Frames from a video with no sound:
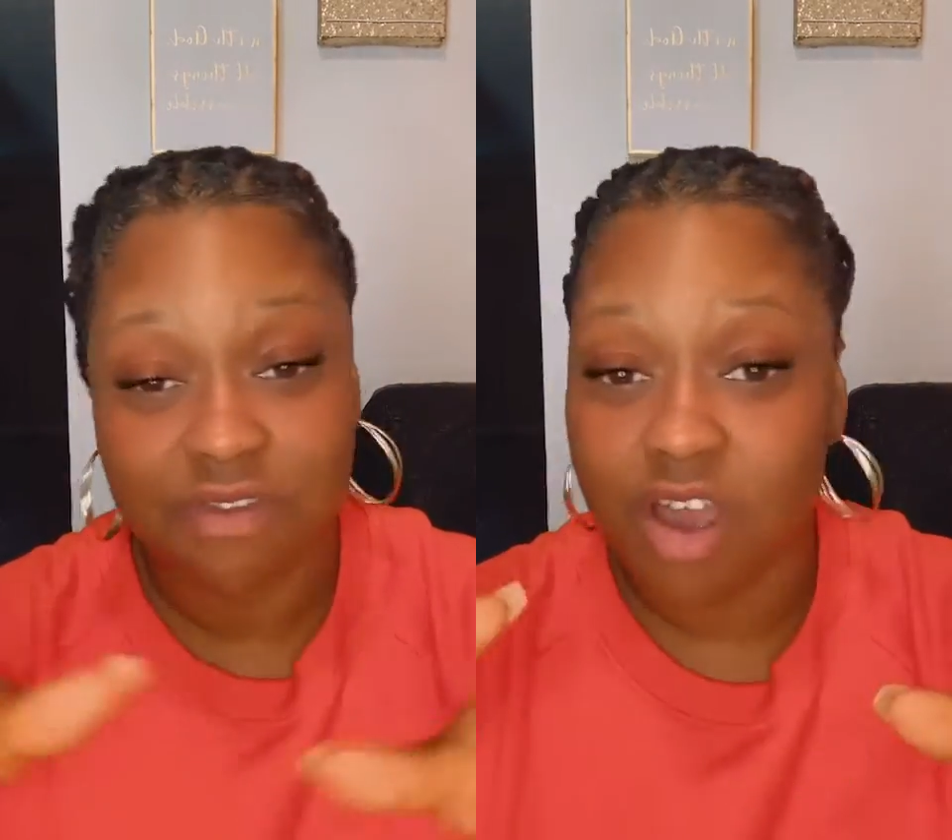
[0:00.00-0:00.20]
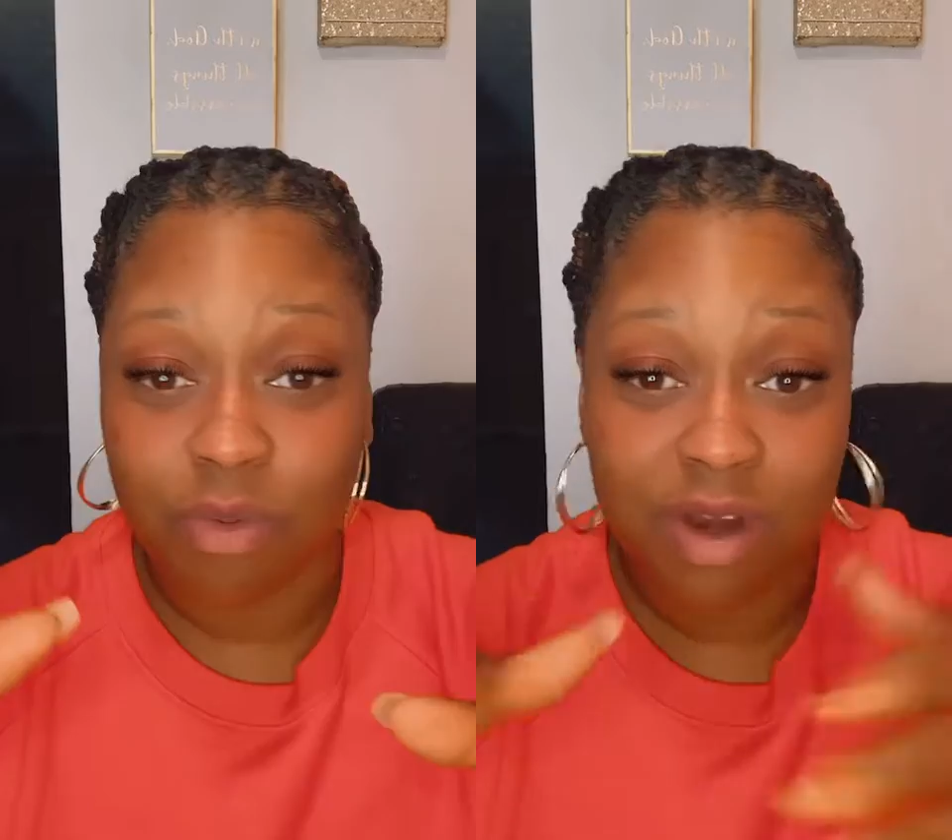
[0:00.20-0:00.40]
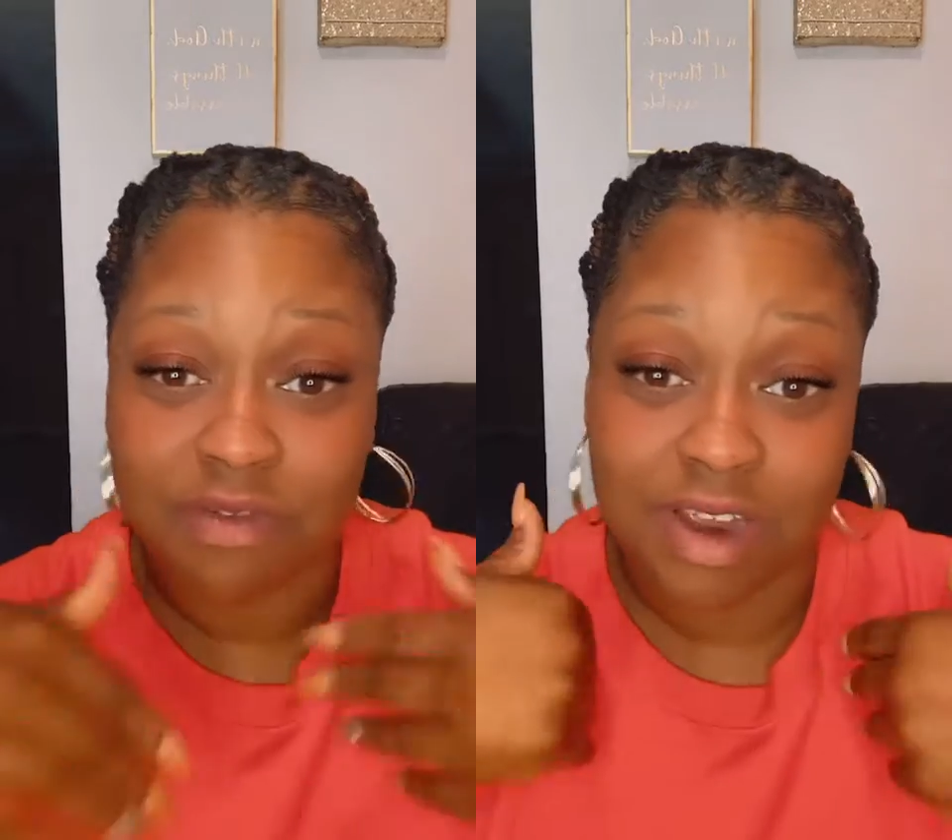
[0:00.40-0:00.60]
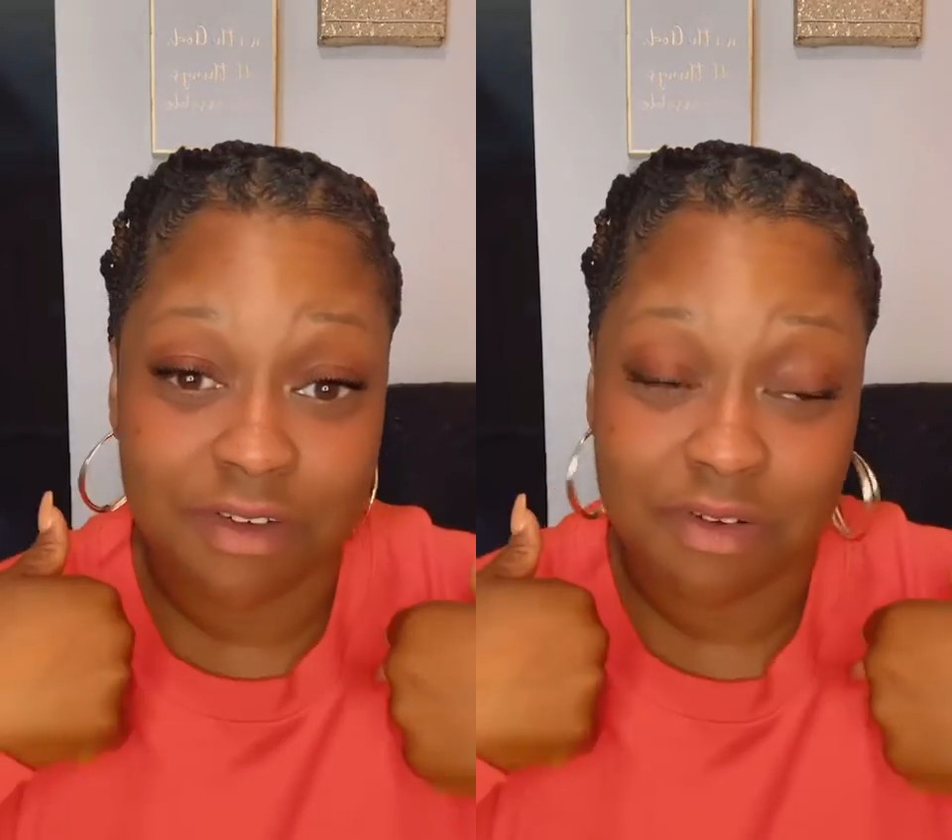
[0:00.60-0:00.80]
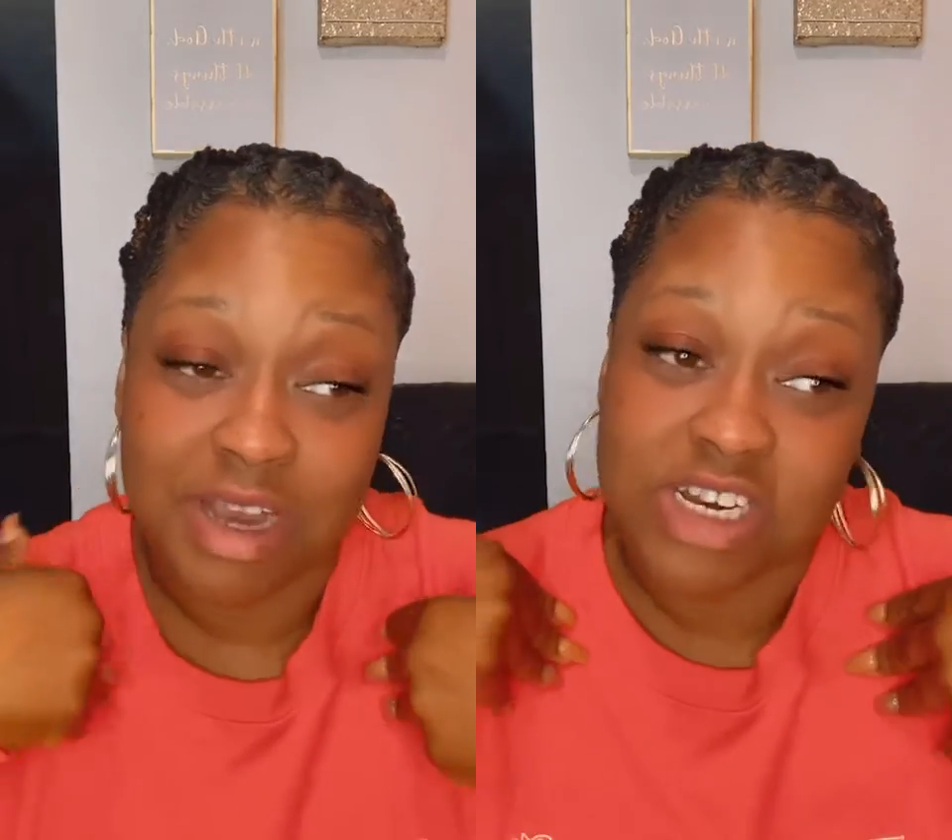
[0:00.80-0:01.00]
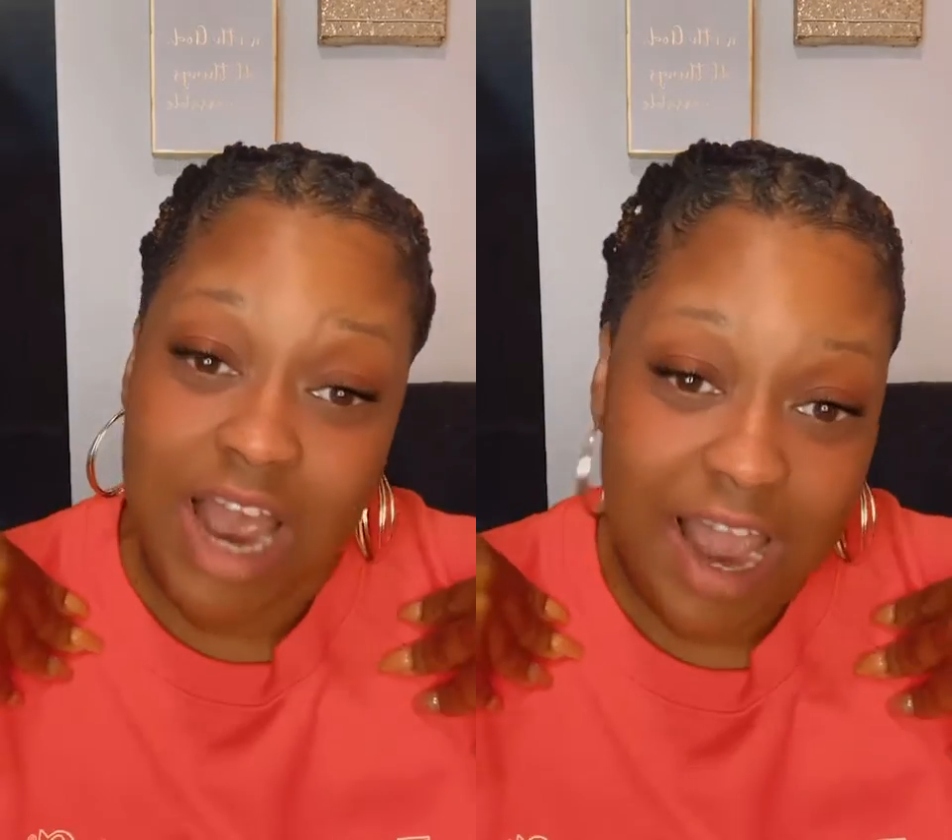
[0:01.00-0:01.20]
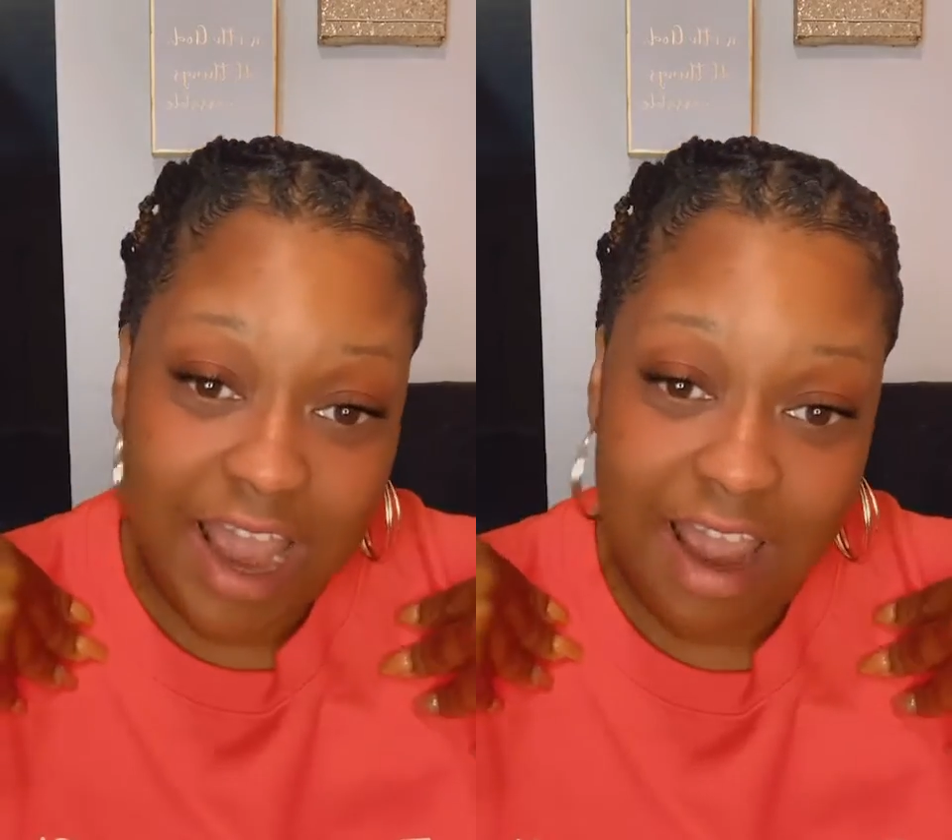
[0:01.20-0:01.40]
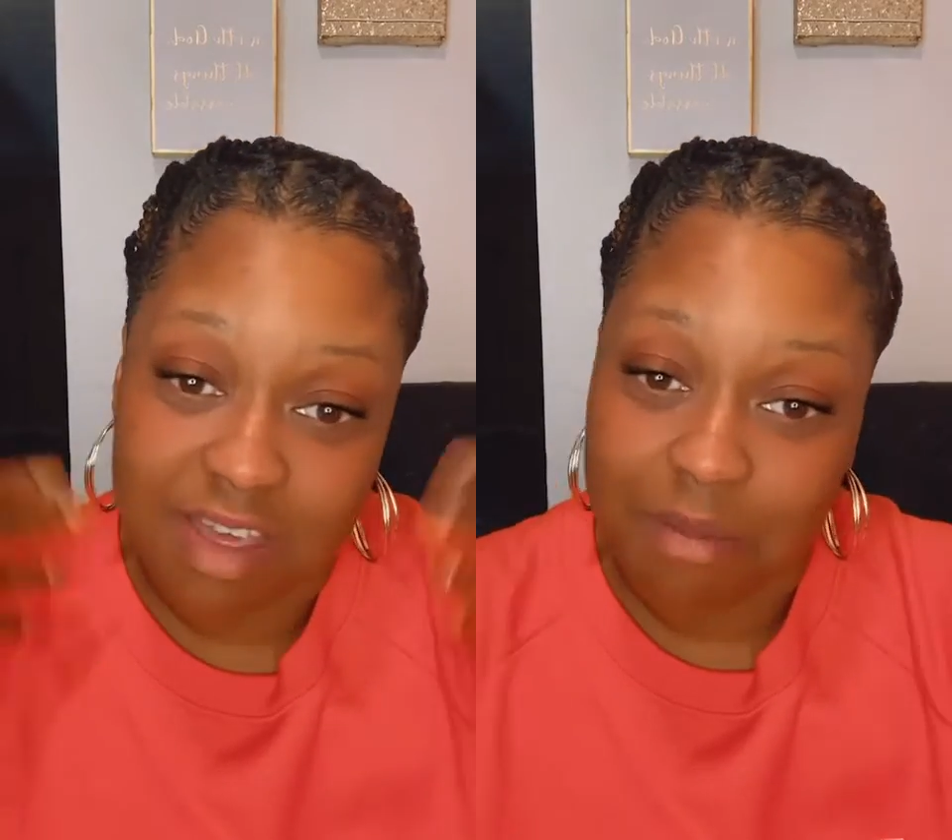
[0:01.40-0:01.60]
Let me go enjoy
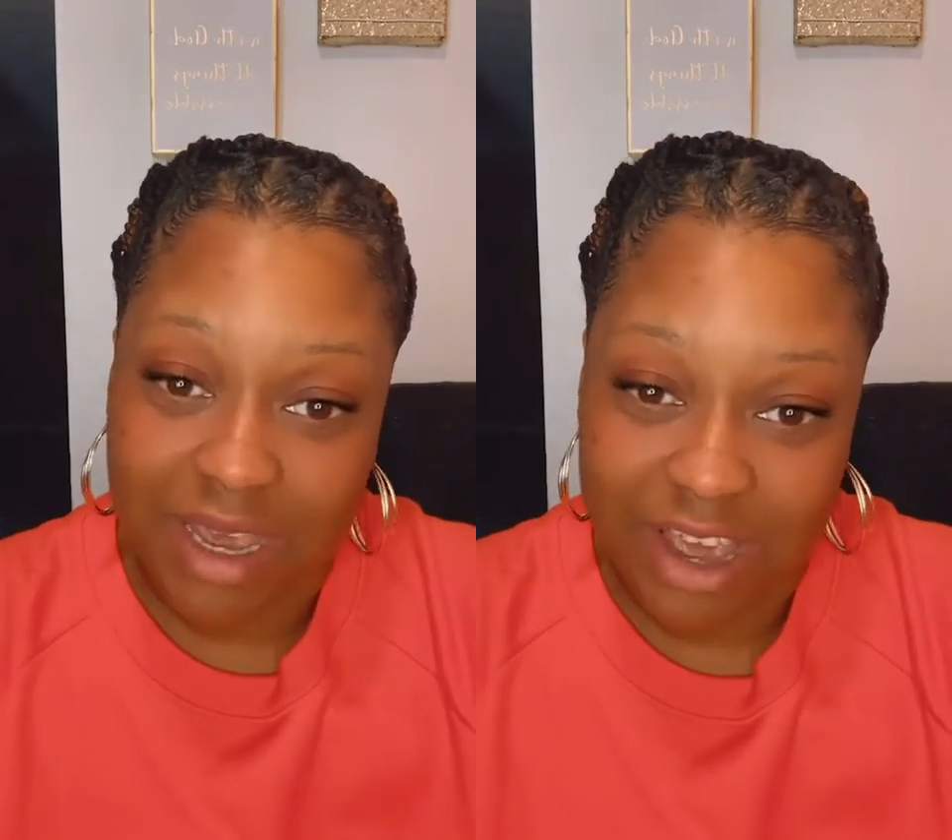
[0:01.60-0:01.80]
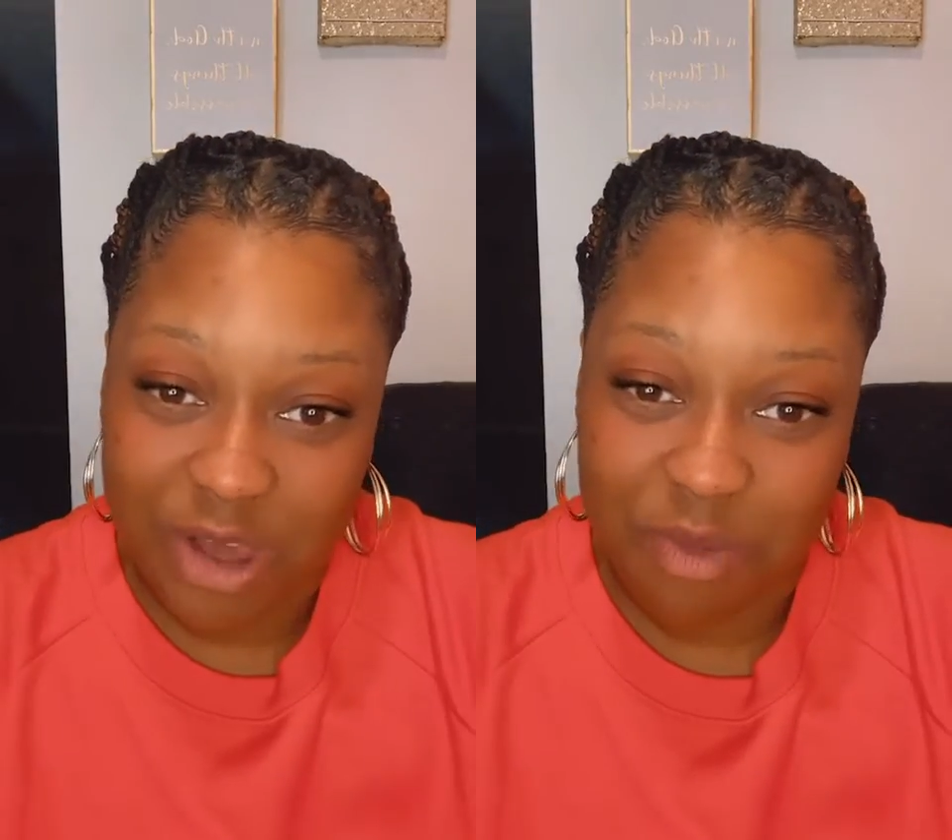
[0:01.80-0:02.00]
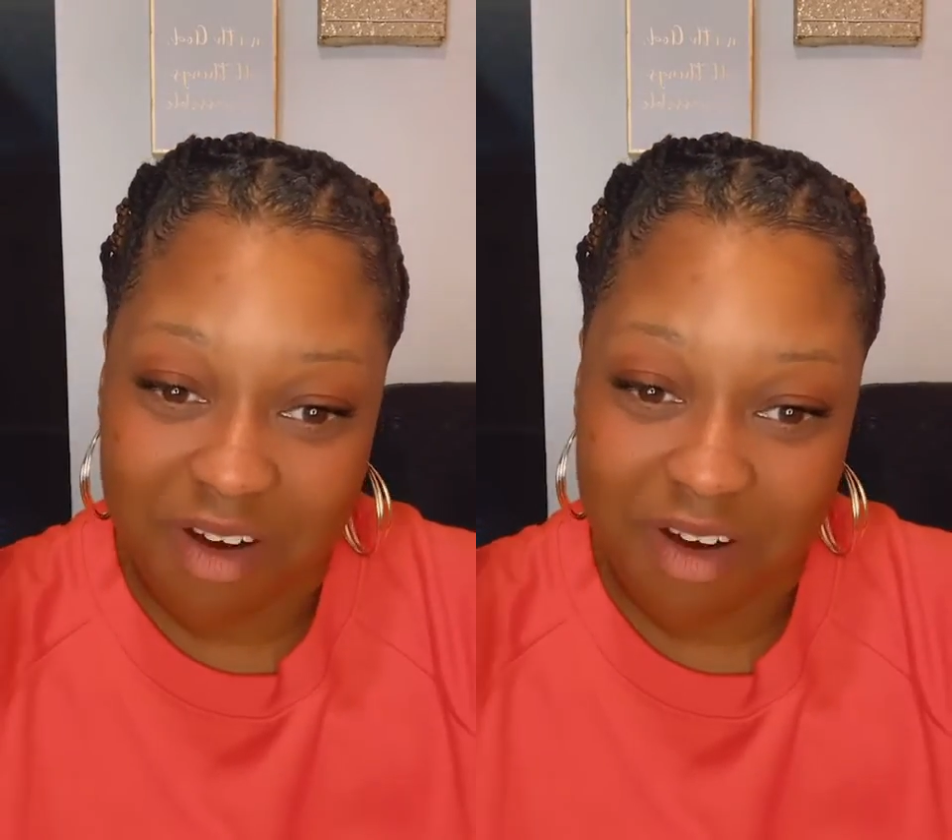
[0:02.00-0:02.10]
my Delgada